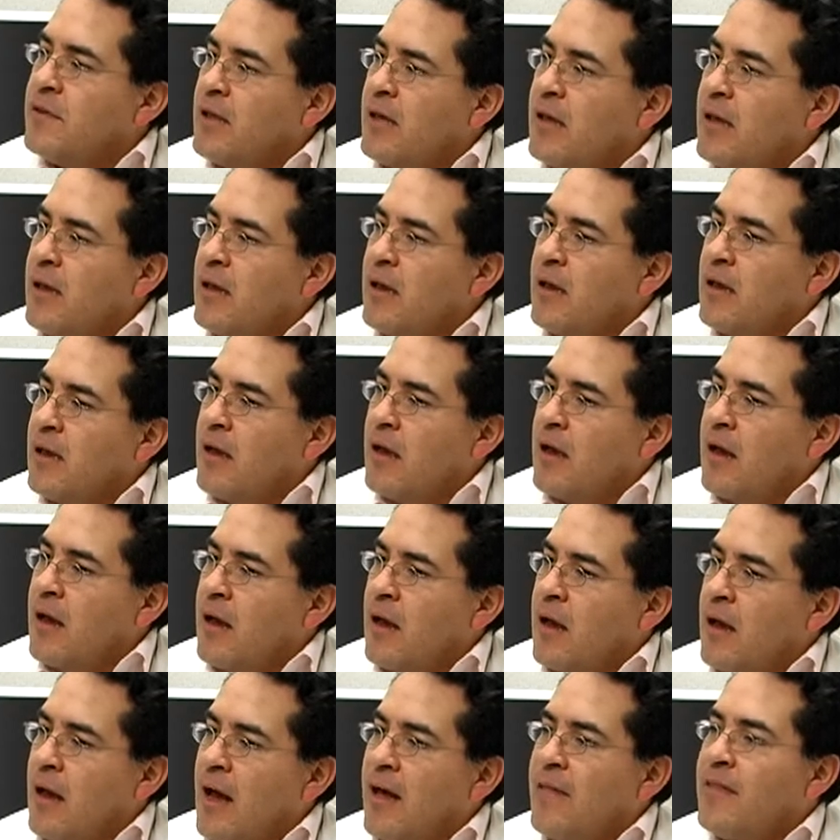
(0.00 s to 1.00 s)
the
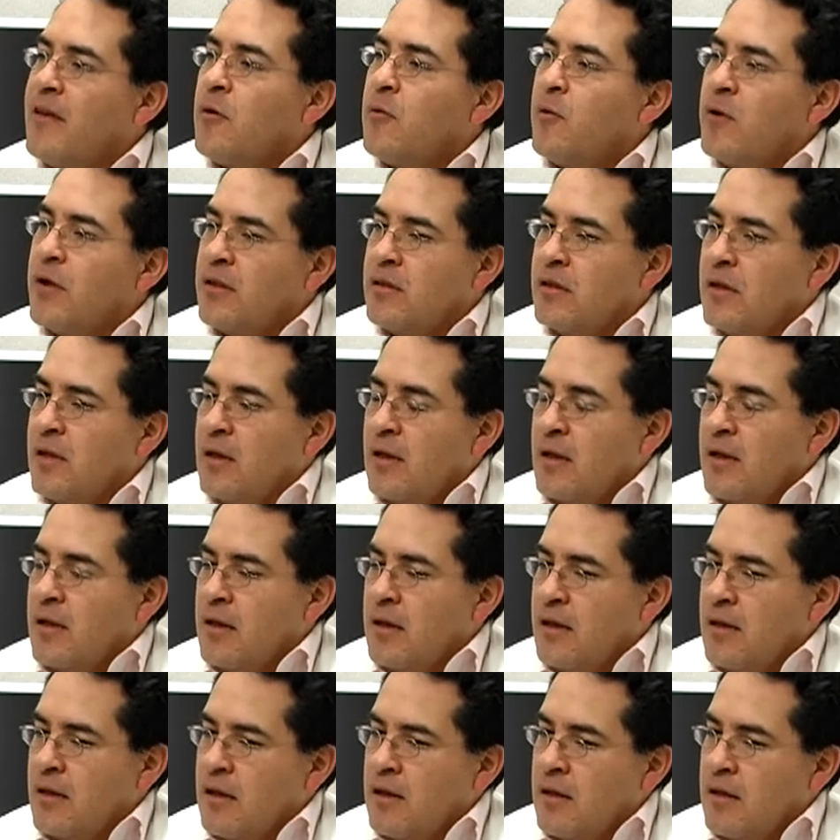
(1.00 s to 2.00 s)
uh, adequate
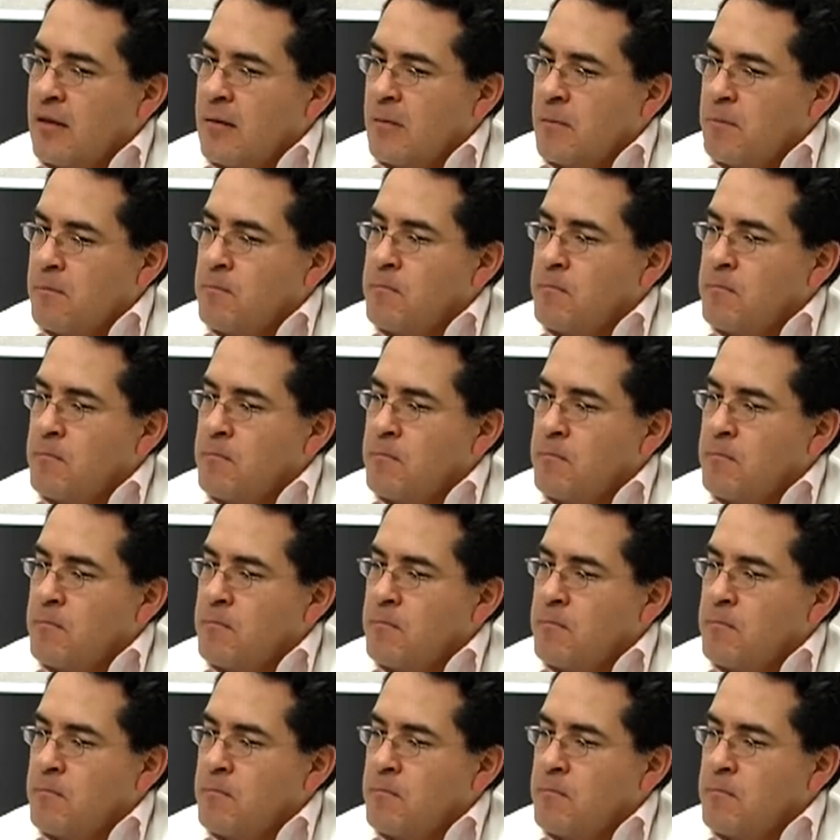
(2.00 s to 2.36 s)
uh,